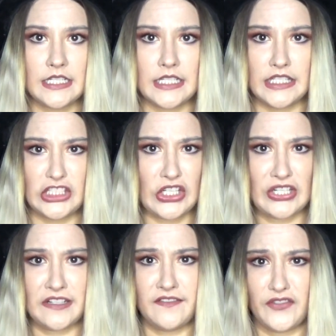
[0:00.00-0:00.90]

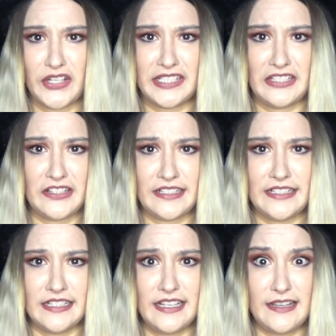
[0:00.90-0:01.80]
concern for a
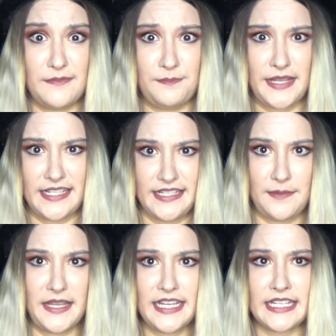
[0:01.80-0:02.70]
certain
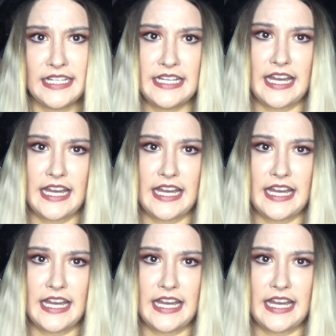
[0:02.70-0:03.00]
pandemic,